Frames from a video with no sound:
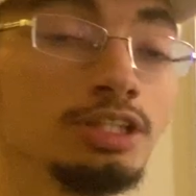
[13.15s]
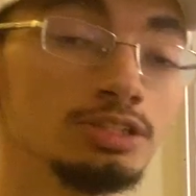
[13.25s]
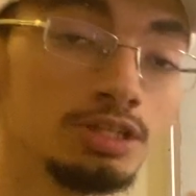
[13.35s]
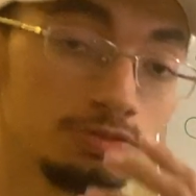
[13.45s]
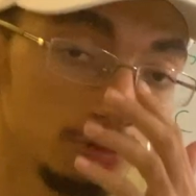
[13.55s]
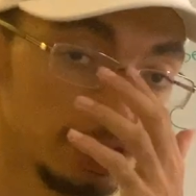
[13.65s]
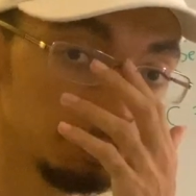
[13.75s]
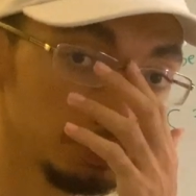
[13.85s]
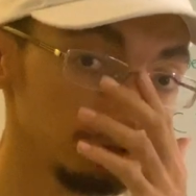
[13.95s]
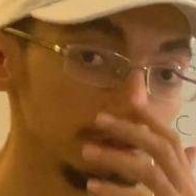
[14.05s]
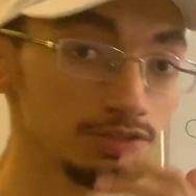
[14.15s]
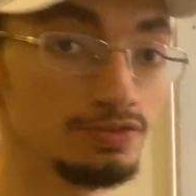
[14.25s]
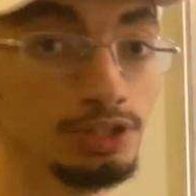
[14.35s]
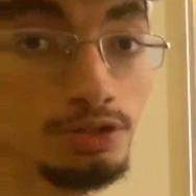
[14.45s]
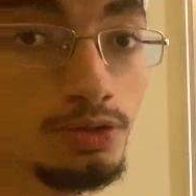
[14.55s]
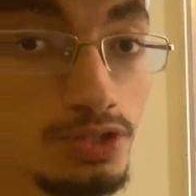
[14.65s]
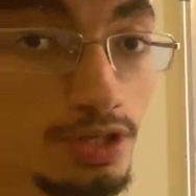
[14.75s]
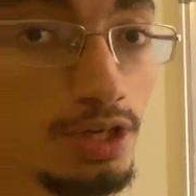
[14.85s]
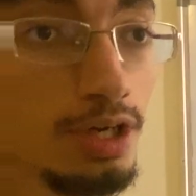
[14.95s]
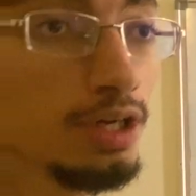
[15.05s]
lesion. If you look at previous videos,
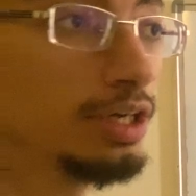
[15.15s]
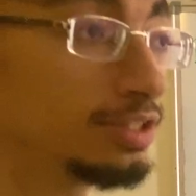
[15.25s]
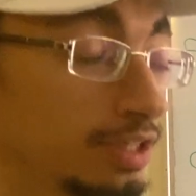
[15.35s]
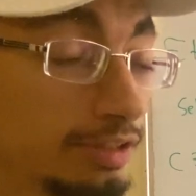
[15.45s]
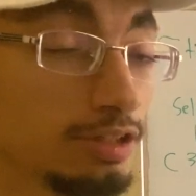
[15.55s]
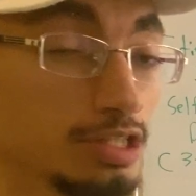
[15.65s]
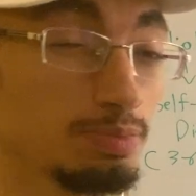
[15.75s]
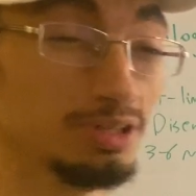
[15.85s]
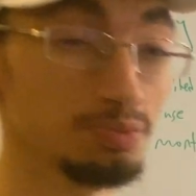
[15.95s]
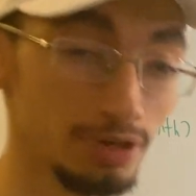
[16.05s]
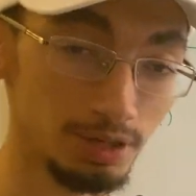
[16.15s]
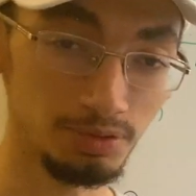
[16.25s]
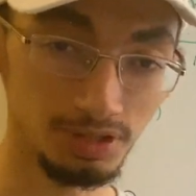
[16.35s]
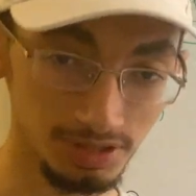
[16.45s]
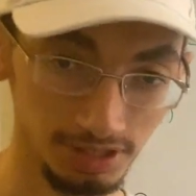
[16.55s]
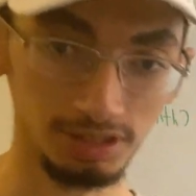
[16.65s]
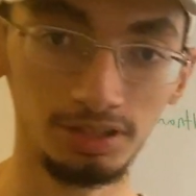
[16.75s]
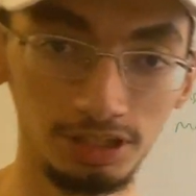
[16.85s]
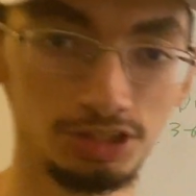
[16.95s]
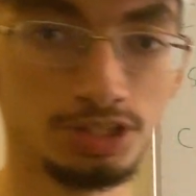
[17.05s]
it's characterized by a primary skin
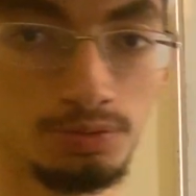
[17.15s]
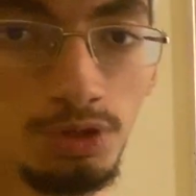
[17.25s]
lesion,